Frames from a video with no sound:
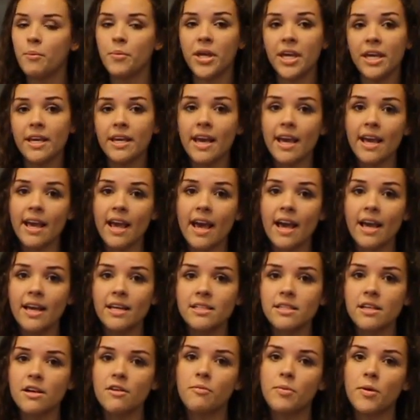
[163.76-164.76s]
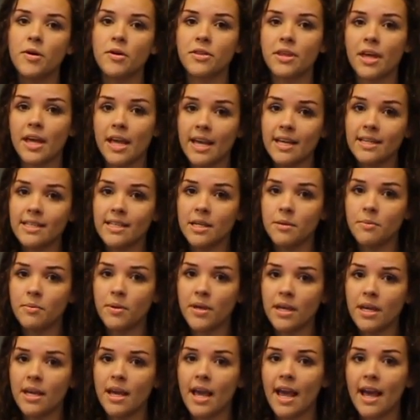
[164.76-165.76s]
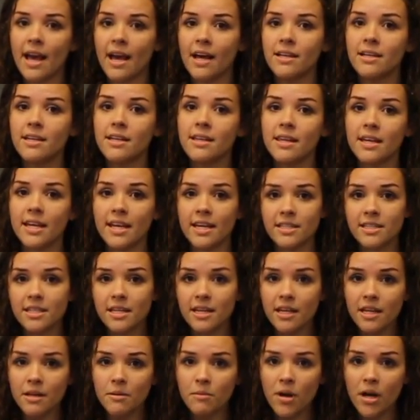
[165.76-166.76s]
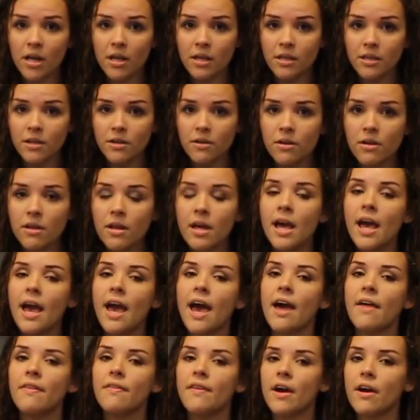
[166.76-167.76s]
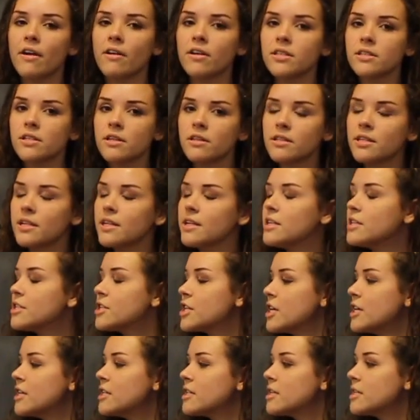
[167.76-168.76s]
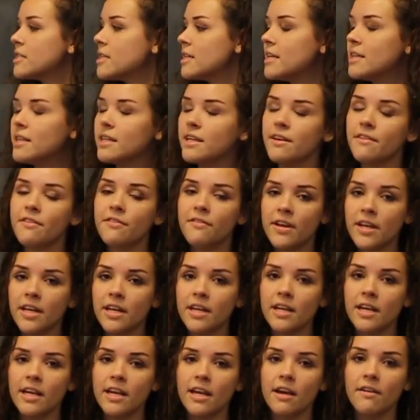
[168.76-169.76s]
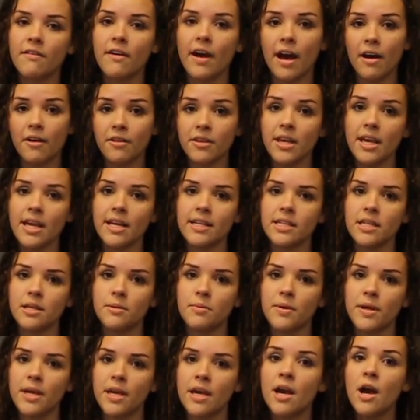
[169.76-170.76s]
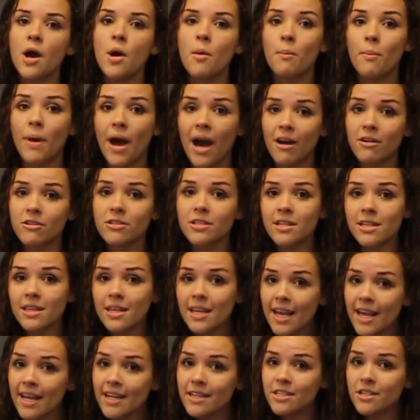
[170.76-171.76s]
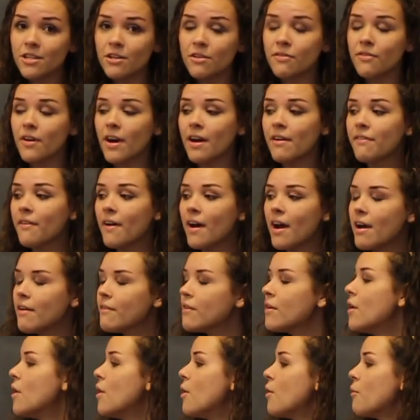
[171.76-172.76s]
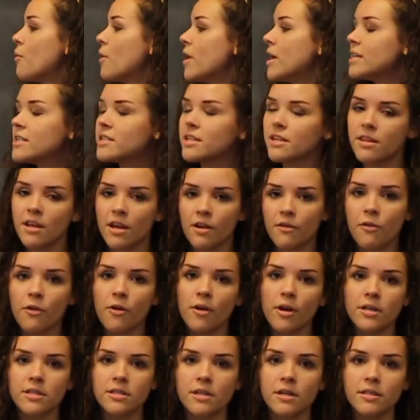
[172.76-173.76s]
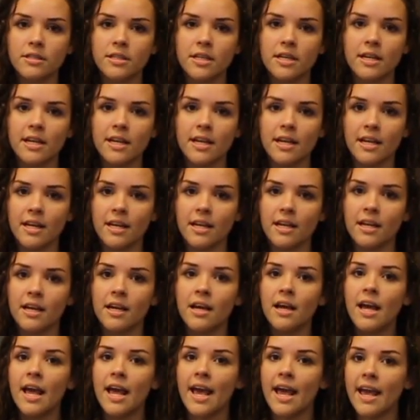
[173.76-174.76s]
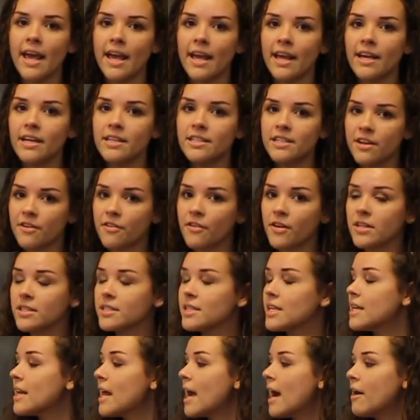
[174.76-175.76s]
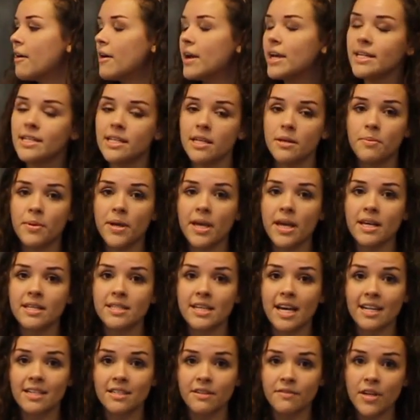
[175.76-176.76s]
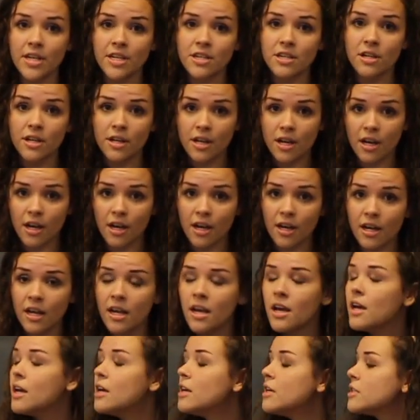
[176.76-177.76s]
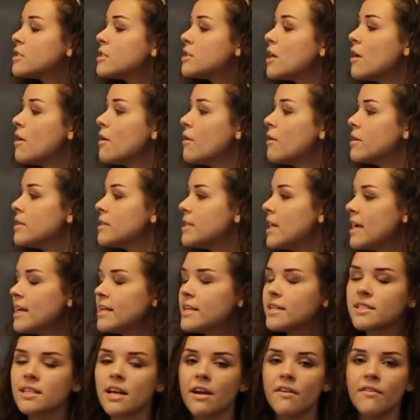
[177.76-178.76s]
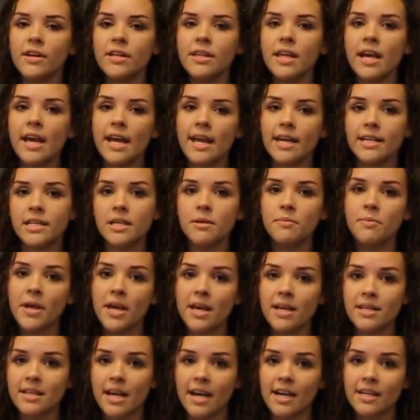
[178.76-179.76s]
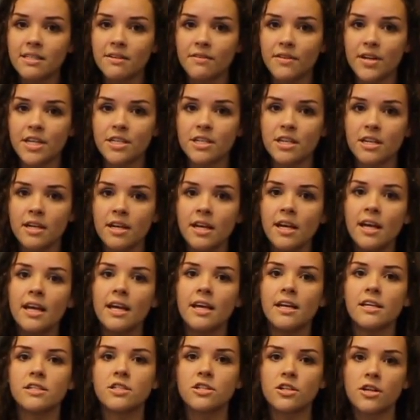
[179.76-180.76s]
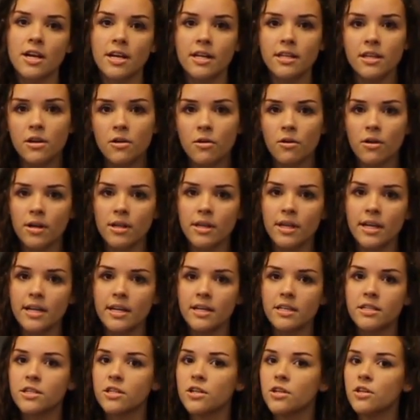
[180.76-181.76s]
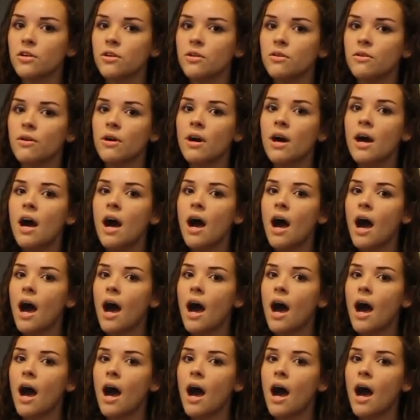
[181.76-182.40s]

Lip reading: pKa's of both the ATP and the histidine molecule, and that resulted in changes in the affinity of how the ATP bound to the H255, which therefore resulted in a difference in how ATPase activation occurred. So they discovered that ATPase activation is directly correlated to